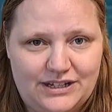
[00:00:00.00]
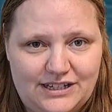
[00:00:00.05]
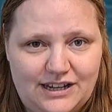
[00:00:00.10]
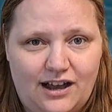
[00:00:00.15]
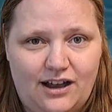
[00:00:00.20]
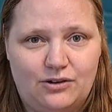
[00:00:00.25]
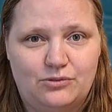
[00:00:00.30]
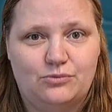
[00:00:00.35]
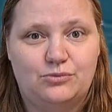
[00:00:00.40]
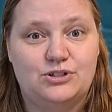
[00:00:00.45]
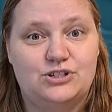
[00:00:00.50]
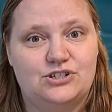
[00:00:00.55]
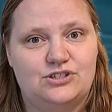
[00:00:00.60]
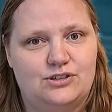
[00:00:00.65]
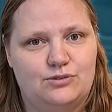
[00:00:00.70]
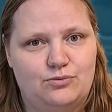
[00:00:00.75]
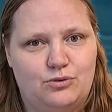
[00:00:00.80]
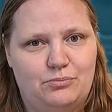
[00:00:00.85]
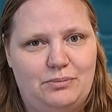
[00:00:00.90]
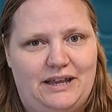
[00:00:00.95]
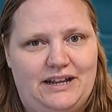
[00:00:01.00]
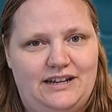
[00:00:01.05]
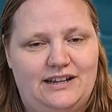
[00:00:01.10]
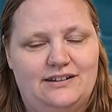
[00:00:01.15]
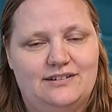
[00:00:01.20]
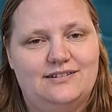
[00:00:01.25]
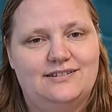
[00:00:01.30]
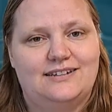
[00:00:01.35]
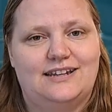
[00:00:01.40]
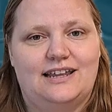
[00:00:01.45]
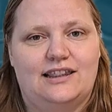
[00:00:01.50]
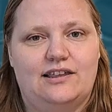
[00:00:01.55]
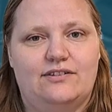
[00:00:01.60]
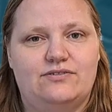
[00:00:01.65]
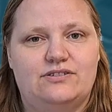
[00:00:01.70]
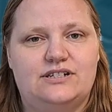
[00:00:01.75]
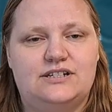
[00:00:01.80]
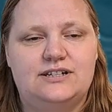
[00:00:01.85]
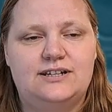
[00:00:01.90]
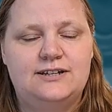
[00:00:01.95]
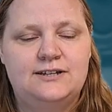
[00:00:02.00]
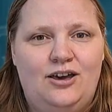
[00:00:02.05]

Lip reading: down, which is the Romanian deadlift.